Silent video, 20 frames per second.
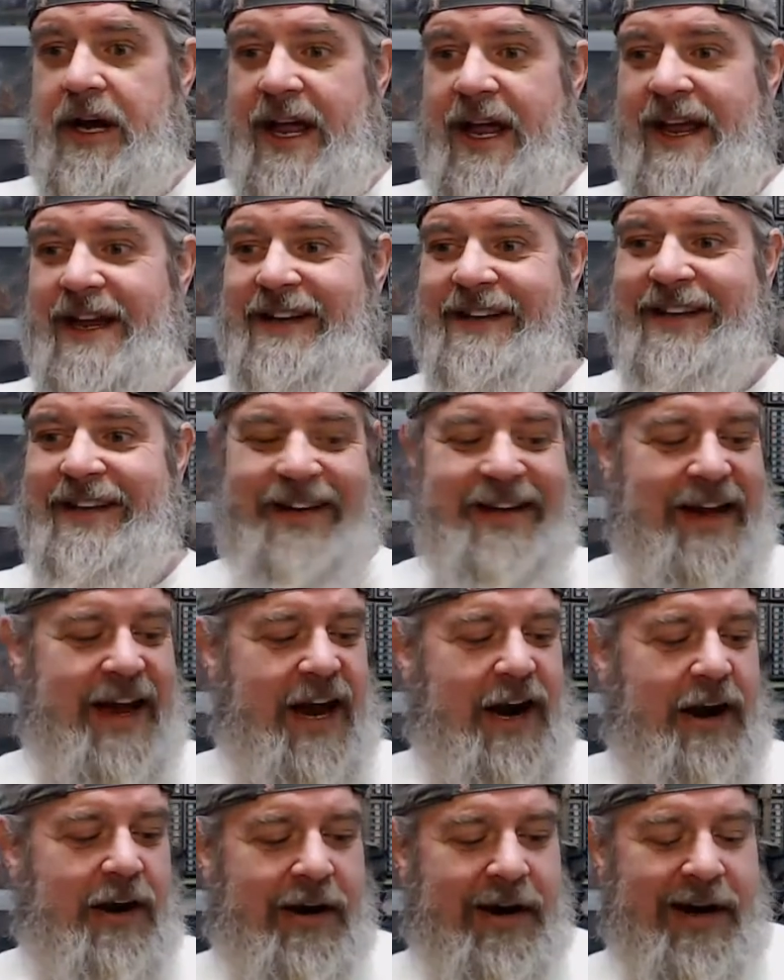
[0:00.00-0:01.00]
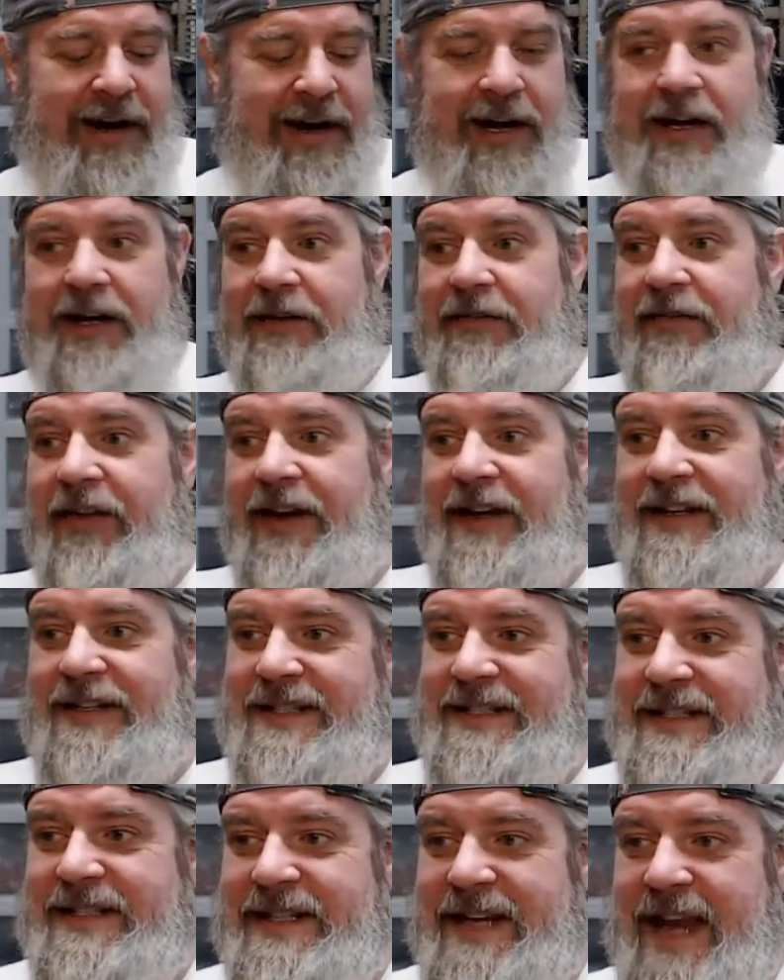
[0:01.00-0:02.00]
into the area of
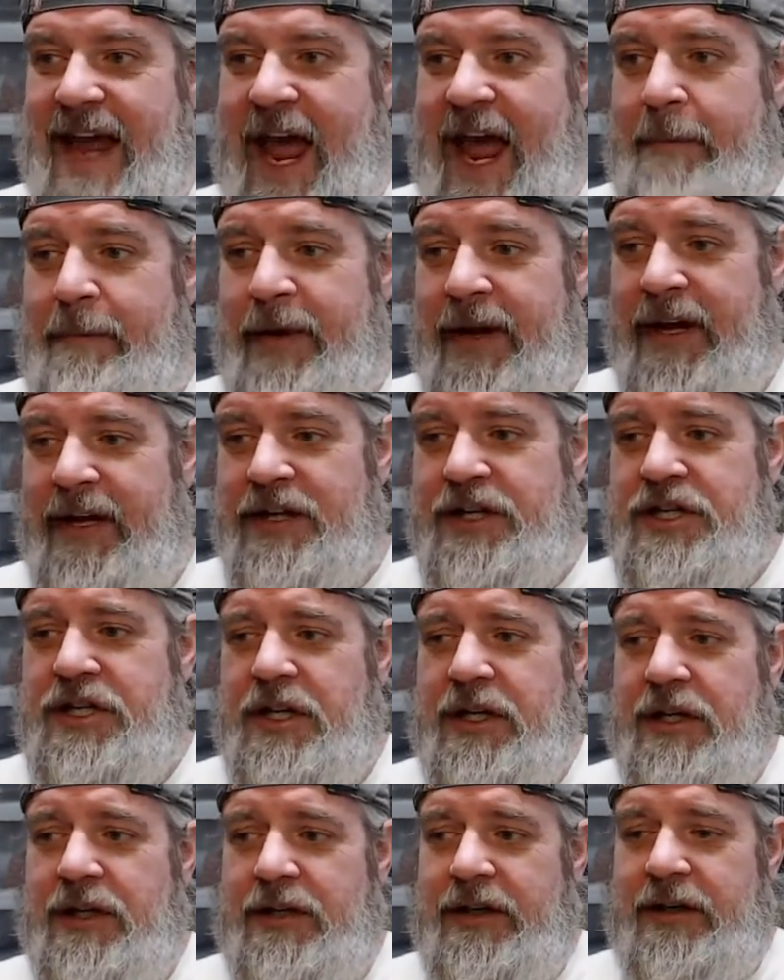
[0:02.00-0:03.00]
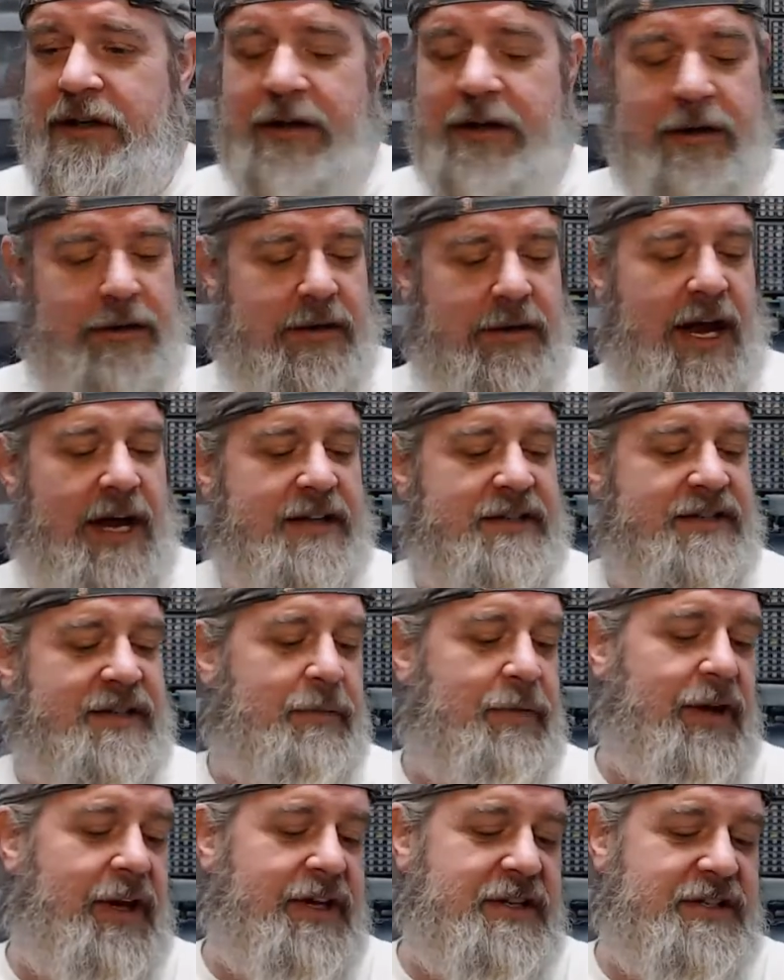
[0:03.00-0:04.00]
Znappage. Not
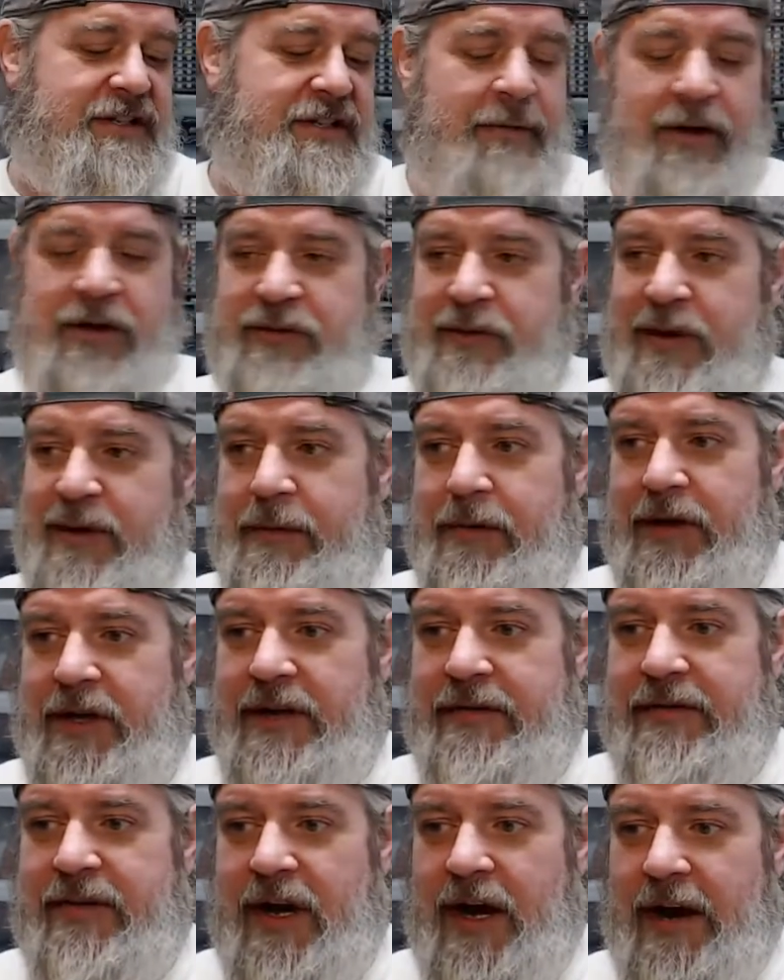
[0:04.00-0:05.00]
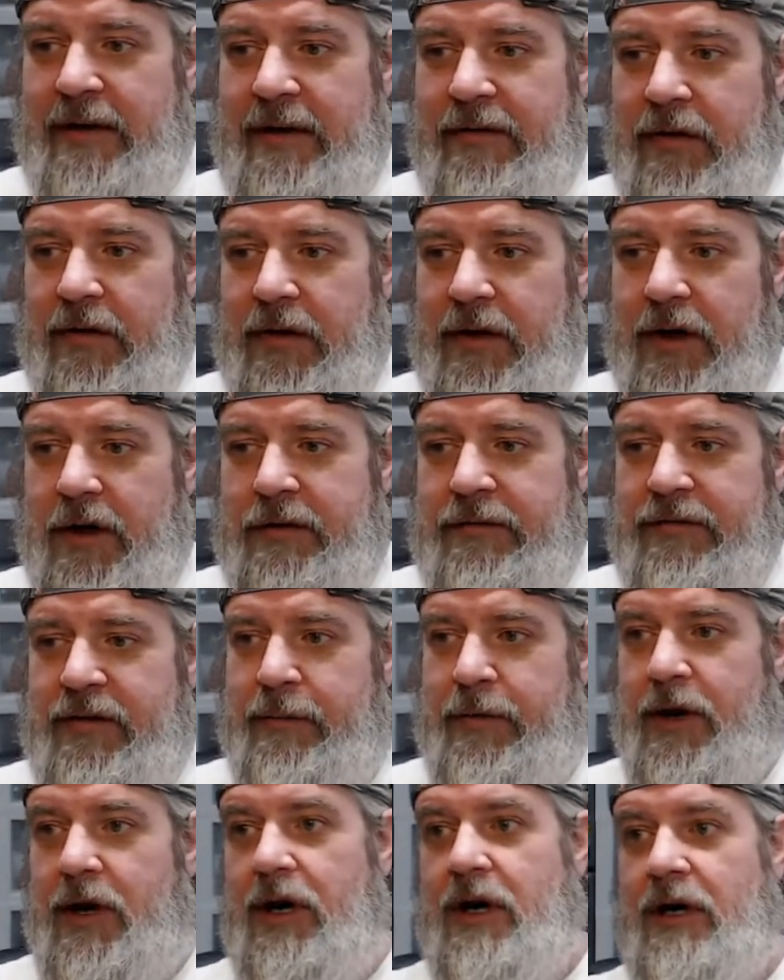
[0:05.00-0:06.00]
someplace that most people even ever look for
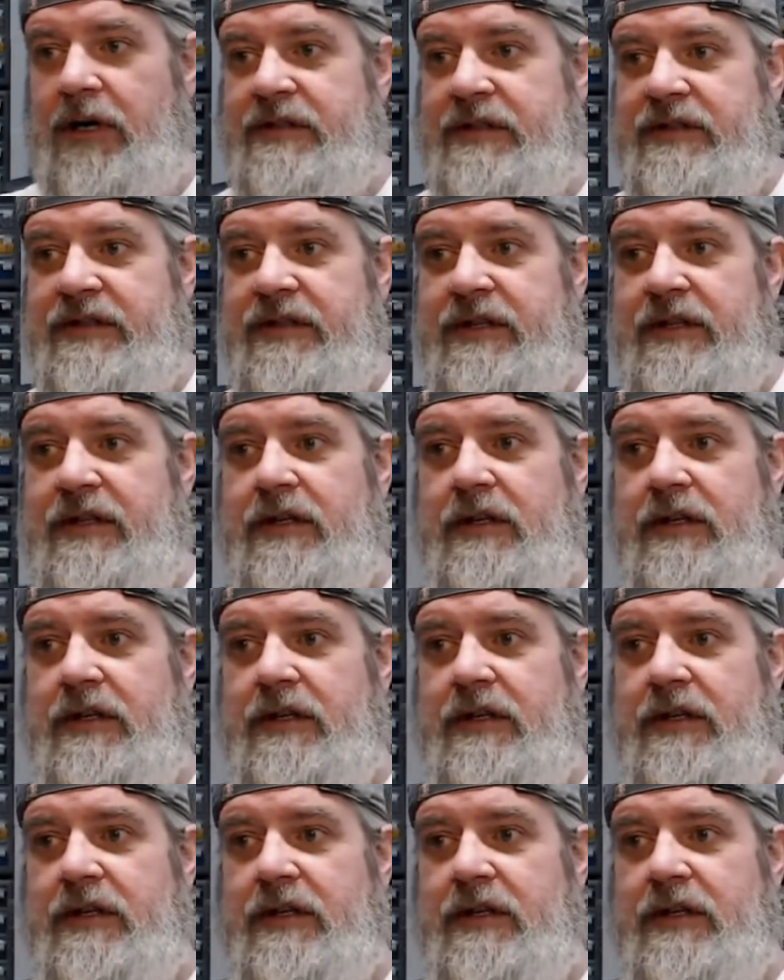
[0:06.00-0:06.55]
parts.